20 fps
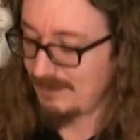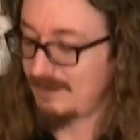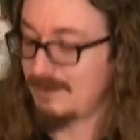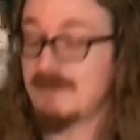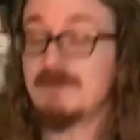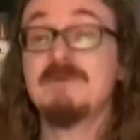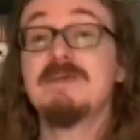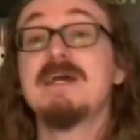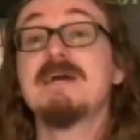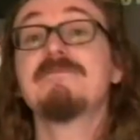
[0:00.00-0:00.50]

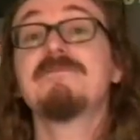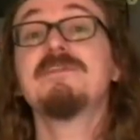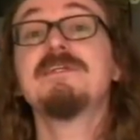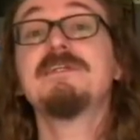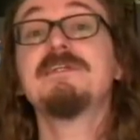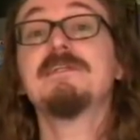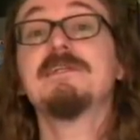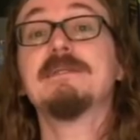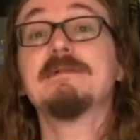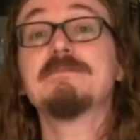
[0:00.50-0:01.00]
All right, we have
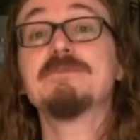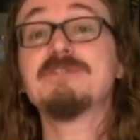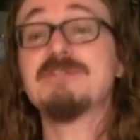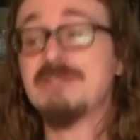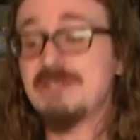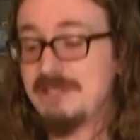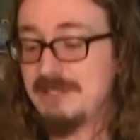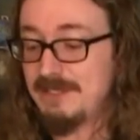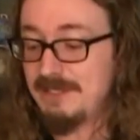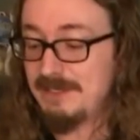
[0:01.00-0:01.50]
the
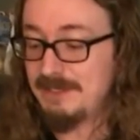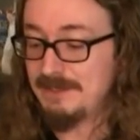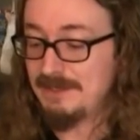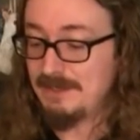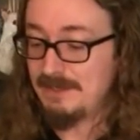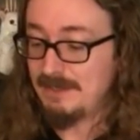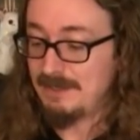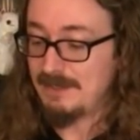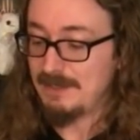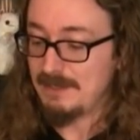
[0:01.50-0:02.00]

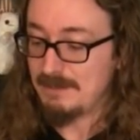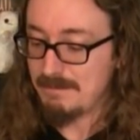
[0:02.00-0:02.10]
Libertine